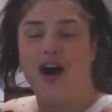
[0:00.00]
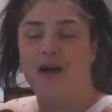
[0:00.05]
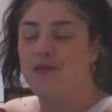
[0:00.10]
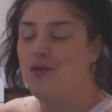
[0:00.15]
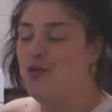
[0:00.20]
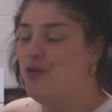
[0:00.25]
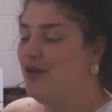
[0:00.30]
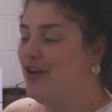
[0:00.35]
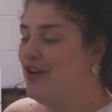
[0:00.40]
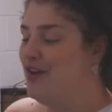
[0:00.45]
I'm
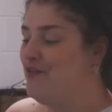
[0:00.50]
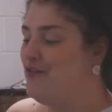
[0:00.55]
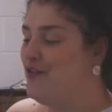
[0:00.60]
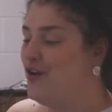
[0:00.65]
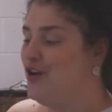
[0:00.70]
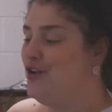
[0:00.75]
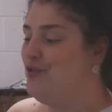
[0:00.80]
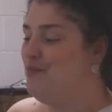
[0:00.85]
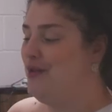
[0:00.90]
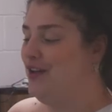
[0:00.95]
calling a
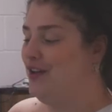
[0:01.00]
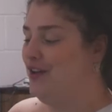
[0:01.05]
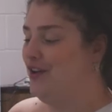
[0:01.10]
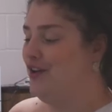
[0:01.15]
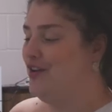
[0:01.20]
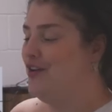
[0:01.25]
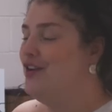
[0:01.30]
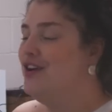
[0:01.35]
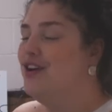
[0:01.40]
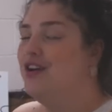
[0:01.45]
phone
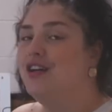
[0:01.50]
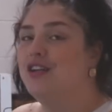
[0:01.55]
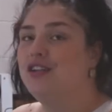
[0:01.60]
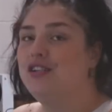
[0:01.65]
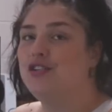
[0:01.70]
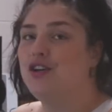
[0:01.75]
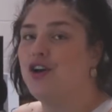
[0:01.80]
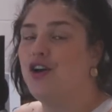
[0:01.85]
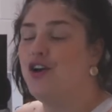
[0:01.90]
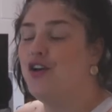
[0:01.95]
pillow.
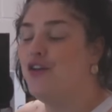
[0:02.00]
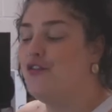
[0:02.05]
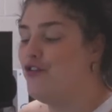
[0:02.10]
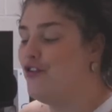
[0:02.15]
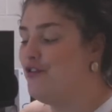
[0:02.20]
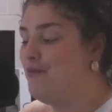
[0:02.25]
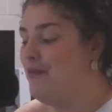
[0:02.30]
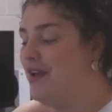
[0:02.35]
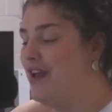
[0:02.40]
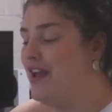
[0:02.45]
So for
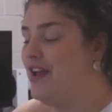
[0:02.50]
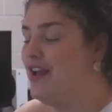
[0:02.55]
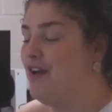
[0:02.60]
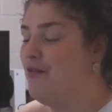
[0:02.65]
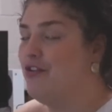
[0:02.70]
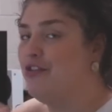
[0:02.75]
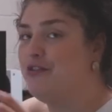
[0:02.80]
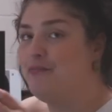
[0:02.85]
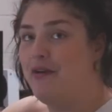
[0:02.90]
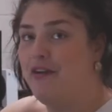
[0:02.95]
me,
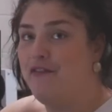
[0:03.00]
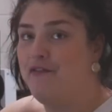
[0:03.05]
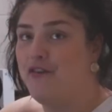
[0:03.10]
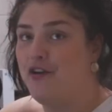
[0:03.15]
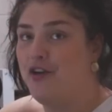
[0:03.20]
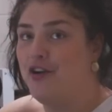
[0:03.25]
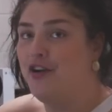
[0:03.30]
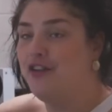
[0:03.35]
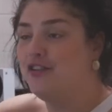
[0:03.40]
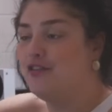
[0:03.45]
with my
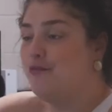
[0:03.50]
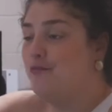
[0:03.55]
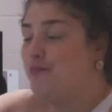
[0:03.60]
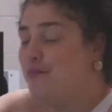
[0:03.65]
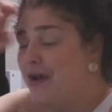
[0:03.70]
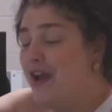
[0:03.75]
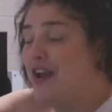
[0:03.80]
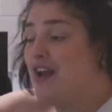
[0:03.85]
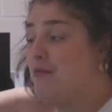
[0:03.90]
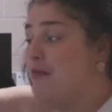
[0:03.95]
phones, I
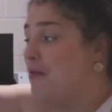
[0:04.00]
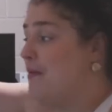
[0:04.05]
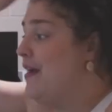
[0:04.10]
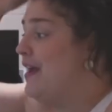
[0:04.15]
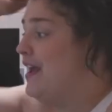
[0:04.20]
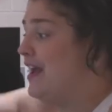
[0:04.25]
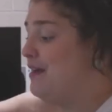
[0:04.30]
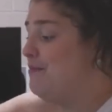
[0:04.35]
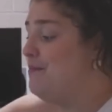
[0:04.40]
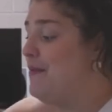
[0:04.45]
bang them on my
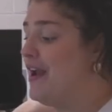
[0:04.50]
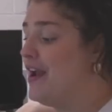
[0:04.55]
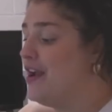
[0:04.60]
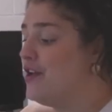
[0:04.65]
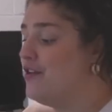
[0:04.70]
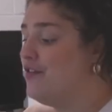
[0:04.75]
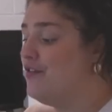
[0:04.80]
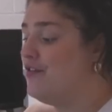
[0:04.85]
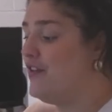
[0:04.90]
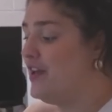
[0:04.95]
head, banging on